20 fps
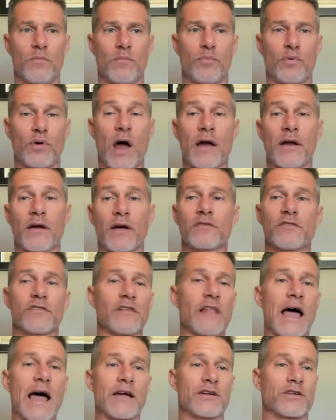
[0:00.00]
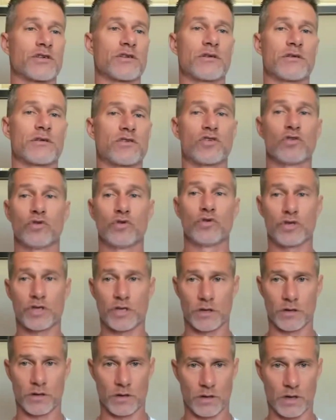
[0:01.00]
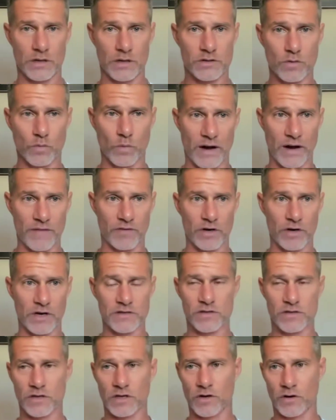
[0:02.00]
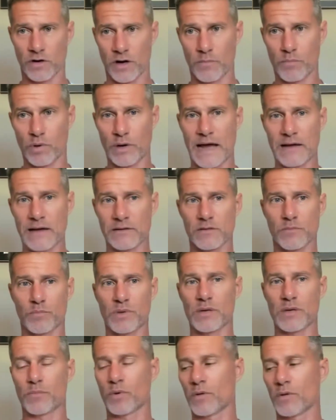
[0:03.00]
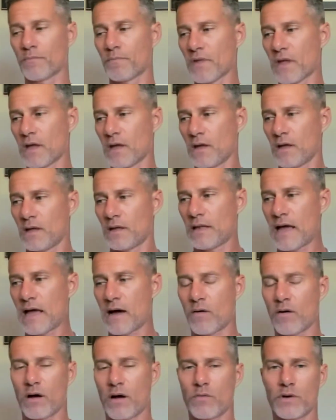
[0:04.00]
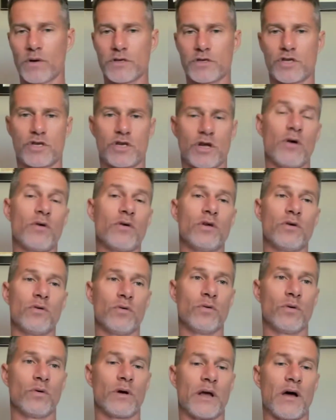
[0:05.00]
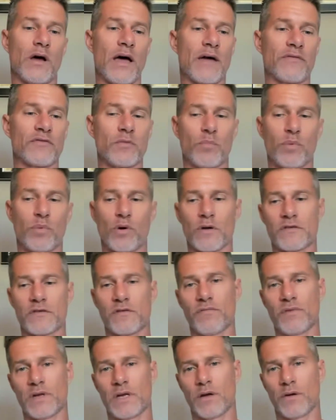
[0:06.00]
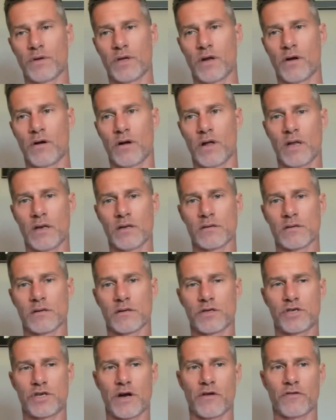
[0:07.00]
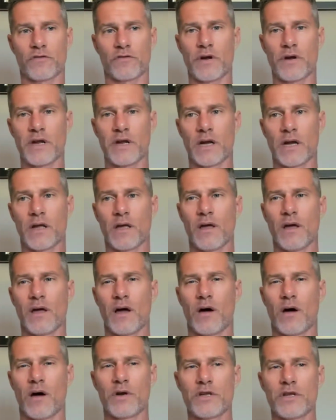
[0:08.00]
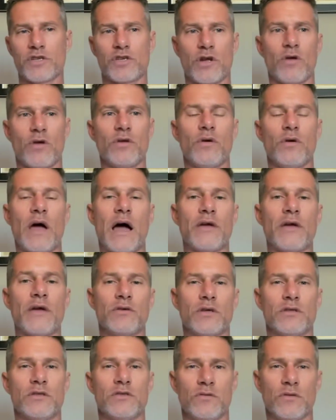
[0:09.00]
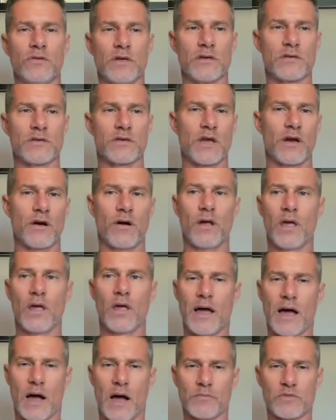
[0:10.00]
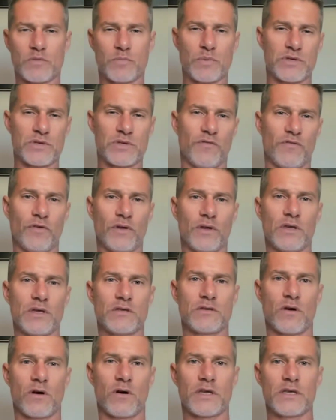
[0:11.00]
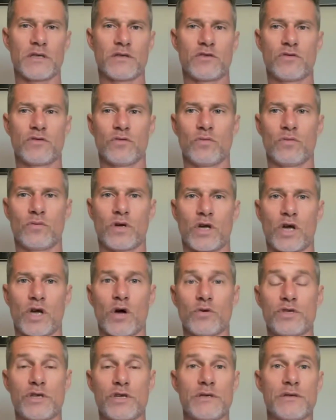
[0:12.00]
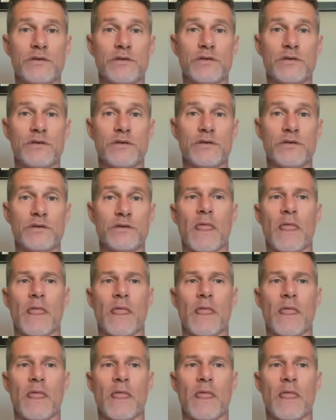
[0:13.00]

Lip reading: product / solution to whatever it is that you're going to put out to people. Now, I want to show you, and I'll have to pause the video here and share screen. I want to show you how you can do this. Here, I'm specifically talking to coaches,